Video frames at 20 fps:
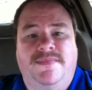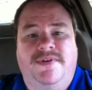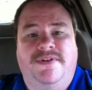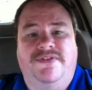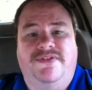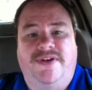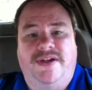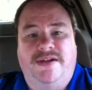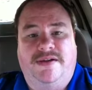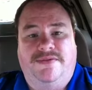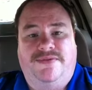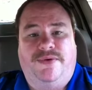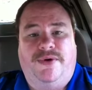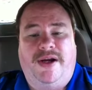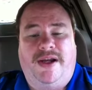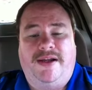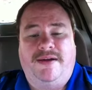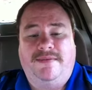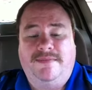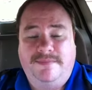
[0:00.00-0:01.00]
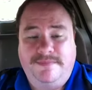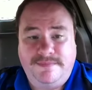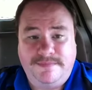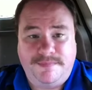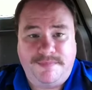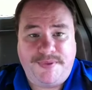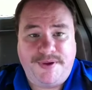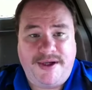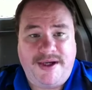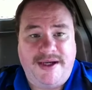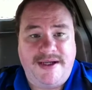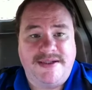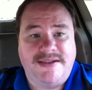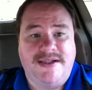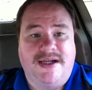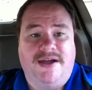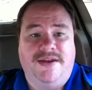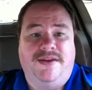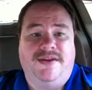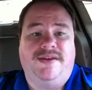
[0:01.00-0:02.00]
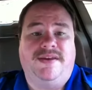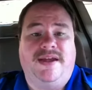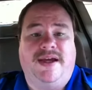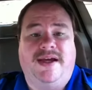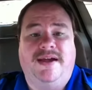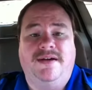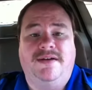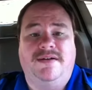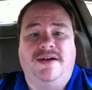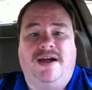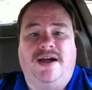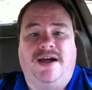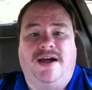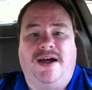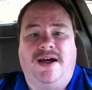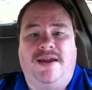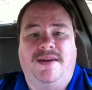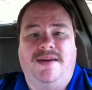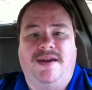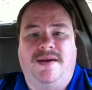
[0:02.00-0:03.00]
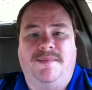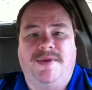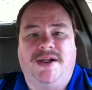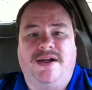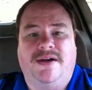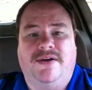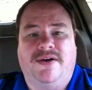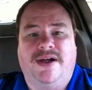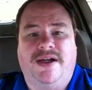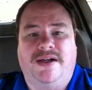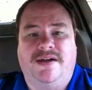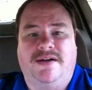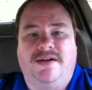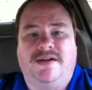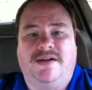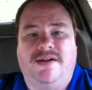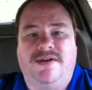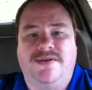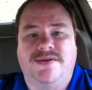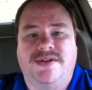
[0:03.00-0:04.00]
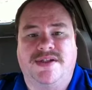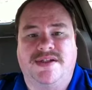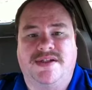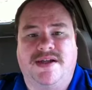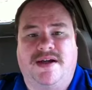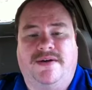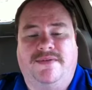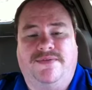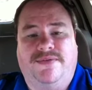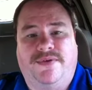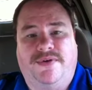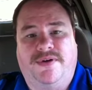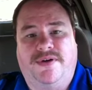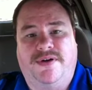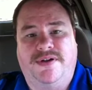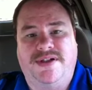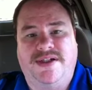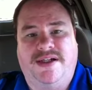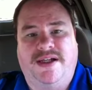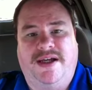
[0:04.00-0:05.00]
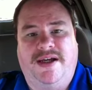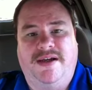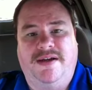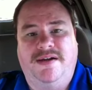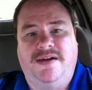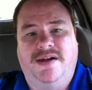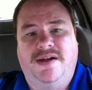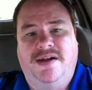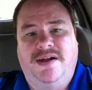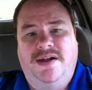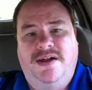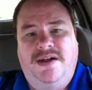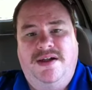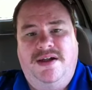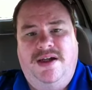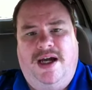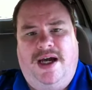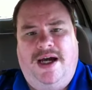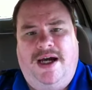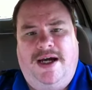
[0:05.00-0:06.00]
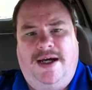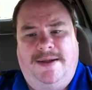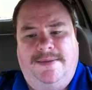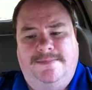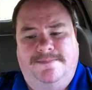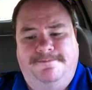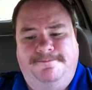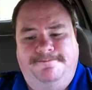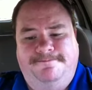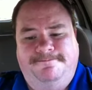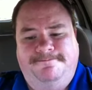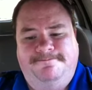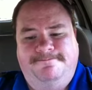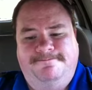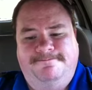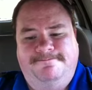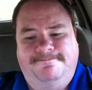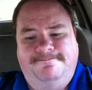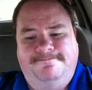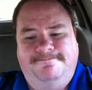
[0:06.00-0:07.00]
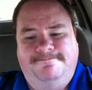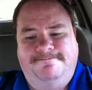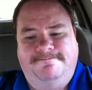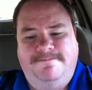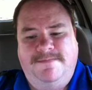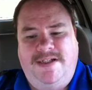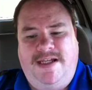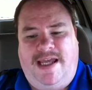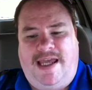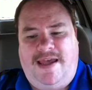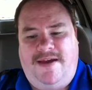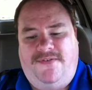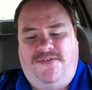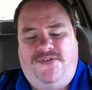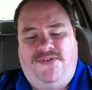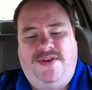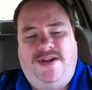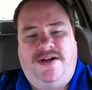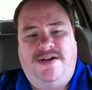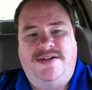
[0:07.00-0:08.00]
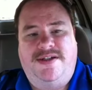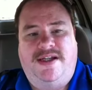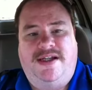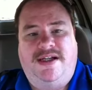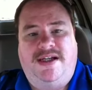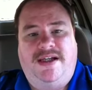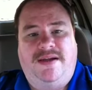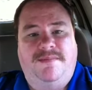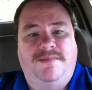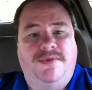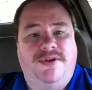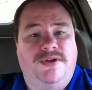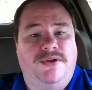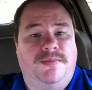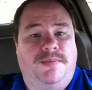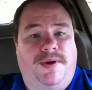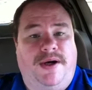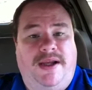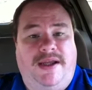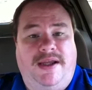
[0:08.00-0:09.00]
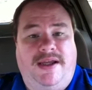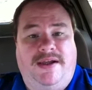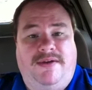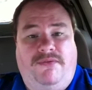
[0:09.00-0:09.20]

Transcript: feel free. But other than that, I'm going to go ahead and close this out for today. If there's any new breaking